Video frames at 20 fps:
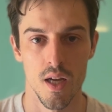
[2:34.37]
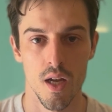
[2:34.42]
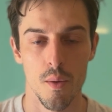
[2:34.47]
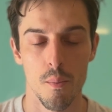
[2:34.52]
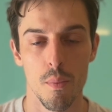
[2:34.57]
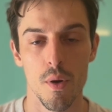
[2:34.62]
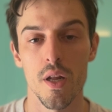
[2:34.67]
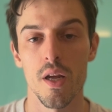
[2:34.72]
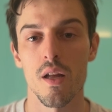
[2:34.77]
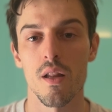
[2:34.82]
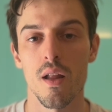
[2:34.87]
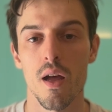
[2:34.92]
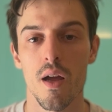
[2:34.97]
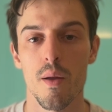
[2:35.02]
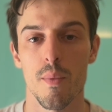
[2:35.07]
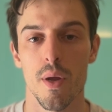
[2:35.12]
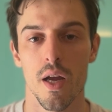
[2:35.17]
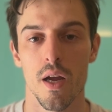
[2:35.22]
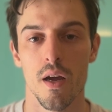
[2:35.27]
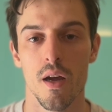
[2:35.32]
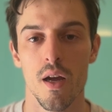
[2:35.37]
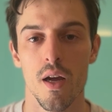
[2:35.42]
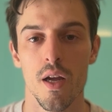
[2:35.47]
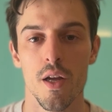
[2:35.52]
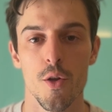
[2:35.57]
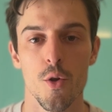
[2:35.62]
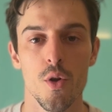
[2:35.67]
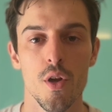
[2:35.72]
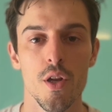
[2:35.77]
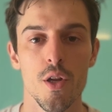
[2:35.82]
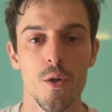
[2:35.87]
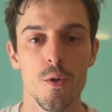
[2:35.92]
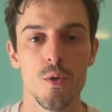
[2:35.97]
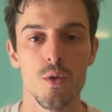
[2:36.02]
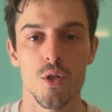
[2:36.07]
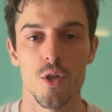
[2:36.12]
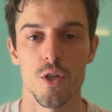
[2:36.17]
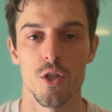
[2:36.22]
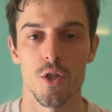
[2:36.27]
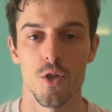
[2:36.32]
But in climbing, you can use
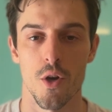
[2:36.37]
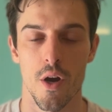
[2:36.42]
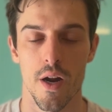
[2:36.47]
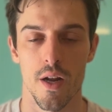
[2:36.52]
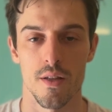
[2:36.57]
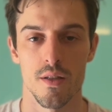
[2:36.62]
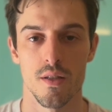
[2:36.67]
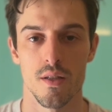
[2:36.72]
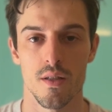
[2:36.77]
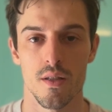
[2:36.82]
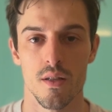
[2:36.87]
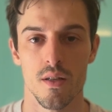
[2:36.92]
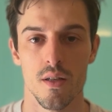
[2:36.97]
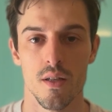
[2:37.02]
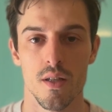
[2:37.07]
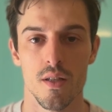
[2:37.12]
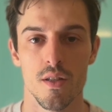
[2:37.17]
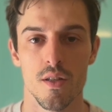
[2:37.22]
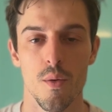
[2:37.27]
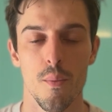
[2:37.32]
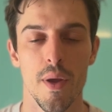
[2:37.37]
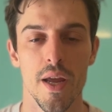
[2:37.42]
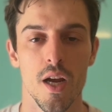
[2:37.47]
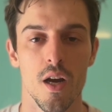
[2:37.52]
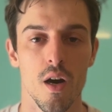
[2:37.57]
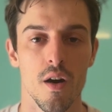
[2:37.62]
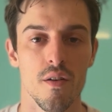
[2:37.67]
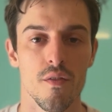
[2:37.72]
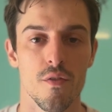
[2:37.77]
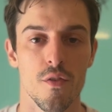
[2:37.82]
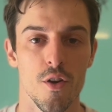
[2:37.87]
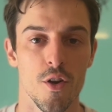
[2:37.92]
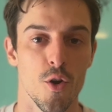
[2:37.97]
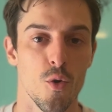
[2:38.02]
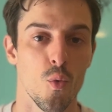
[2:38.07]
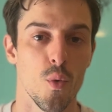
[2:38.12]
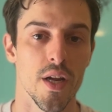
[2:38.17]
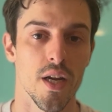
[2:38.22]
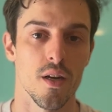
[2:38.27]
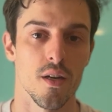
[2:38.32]
your strengths to make up for your
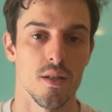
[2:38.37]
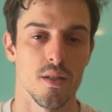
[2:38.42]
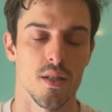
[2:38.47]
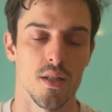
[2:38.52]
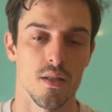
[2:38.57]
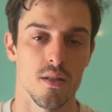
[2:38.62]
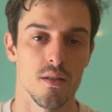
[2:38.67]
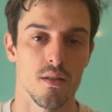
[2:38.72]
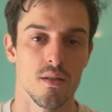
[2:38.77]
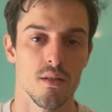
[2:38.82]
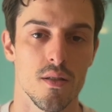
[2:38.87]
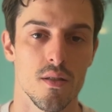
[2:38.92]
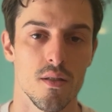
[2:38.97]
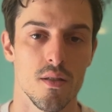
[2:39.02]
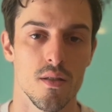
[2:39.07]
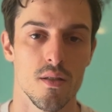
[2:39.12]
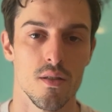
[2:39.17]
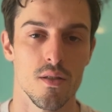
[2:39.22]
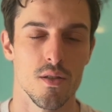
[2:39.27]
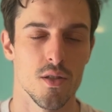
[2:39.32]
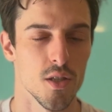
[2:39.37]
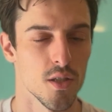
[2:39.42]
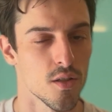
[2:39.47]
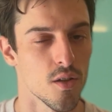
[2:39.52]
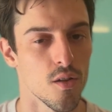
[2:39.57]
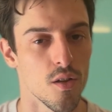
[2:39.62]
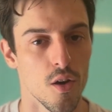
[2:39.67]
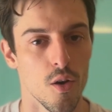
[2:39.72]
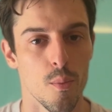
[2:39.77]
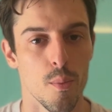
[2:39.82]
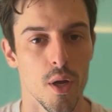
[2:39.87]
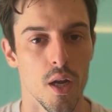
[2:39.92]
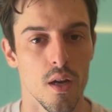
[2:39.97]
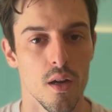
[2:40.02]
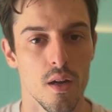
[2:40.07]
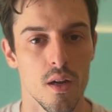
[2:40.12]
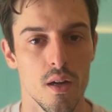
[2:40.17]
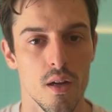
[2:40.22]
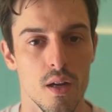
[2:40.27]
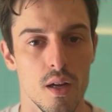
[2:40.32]
weaknesses, just a little bit.
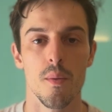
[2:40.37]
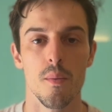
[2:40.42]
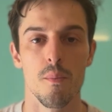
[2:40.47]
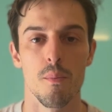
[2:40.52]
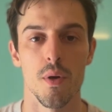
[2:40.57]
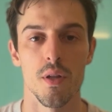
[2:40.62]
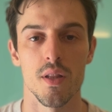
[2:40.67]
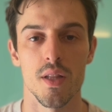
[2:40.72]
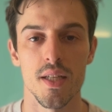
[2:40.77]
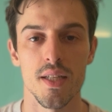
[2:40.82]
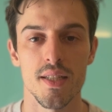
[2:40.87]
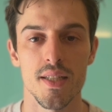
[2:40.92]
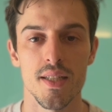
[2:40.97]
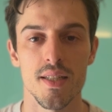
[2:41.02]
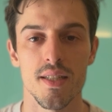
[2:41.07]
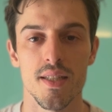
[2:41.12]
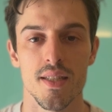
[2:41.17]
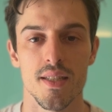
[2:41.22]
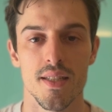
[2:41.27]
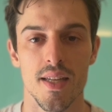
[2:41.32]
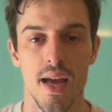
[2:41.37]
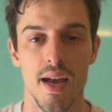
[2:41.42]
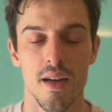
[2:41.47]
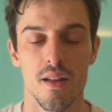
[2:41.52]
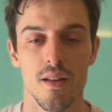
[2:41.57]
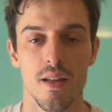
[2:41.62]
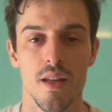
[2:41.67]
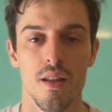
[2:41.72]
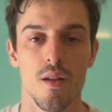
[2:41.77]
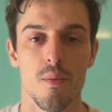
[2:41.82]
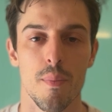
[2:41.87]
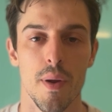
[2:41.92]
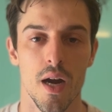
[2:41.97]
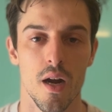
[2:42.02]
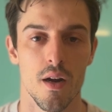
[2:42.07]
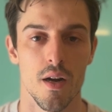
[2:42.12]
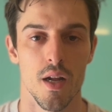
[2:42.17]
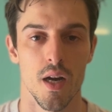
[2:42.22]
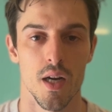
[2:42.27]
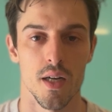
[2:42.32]
But this is exactly the
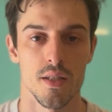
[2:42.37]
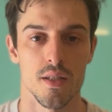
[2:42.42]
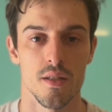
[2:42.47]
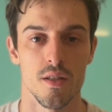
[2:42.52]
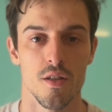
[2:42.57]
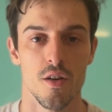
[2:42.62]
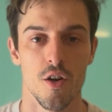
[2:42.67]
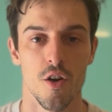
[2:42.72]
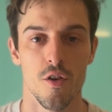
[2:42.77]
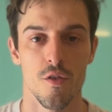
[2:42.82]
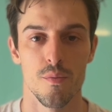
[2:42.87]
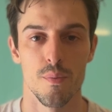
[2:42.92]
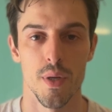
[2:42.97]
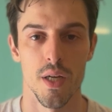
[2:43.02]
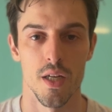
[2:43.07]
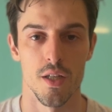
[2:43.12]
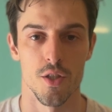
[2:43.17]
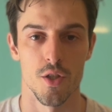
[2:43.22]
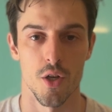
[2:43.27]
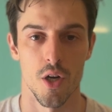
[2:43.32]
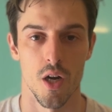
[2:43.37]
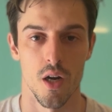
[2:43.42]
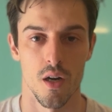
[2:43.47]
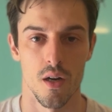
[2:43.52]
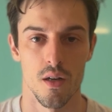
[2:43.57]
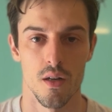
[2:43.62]
paradox of being strong.